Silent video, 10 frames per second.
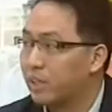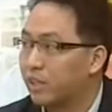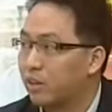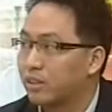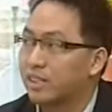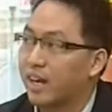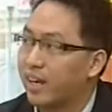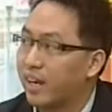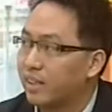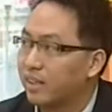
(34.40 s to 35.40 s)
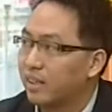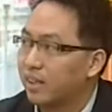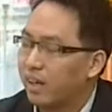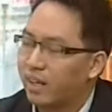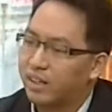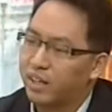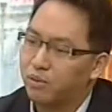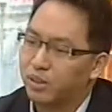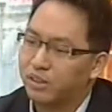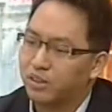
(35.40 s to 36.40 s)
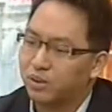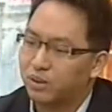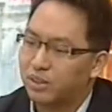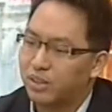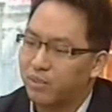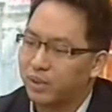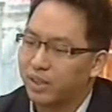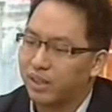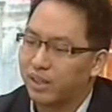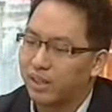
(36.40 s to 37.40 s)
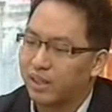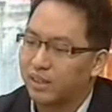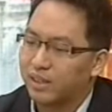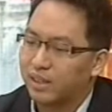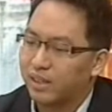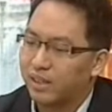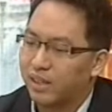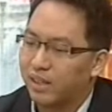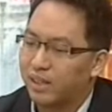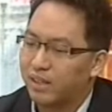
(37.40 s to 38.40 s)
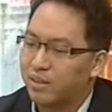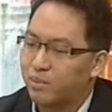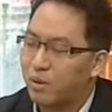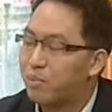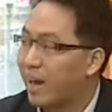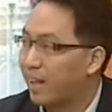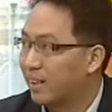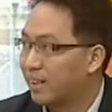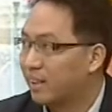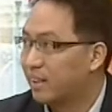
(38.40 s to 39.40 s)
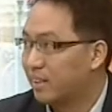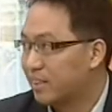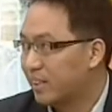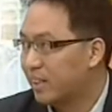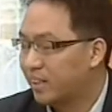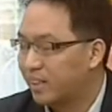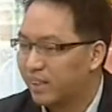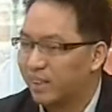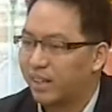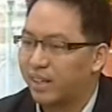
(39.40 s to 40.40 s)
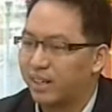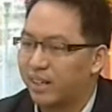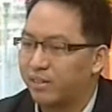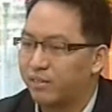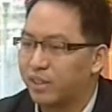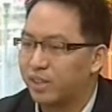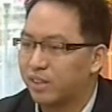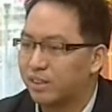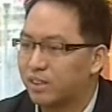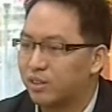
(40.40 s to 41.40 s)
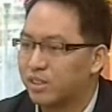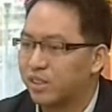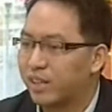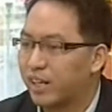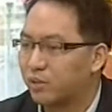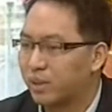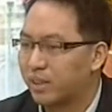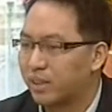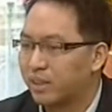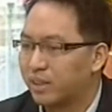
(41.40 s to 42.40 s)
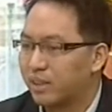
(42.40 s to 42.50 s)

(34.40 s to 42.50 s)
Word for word: company called Sky 8, and they wanted to do something uh, in the mobile industry. And we thought the social network